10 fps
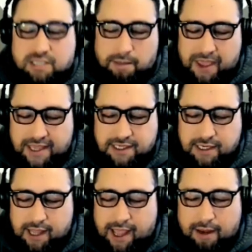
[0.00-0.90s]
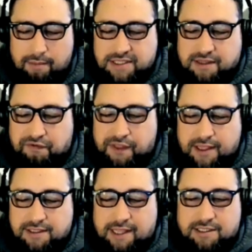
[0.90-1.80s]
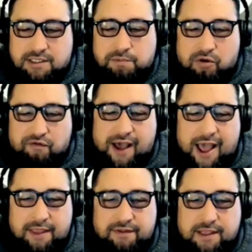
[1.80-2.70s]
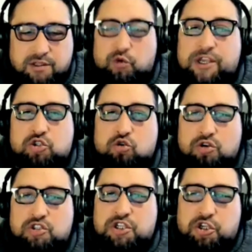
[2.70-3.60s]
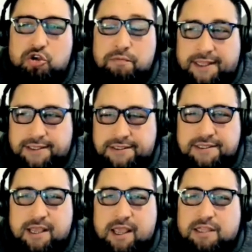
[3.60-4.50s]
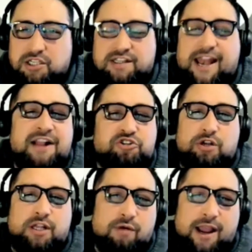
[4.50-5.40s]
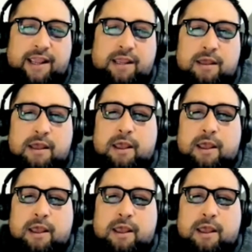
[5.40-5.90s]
just amazing elements of things that just provide this resource to humans just naturally, right?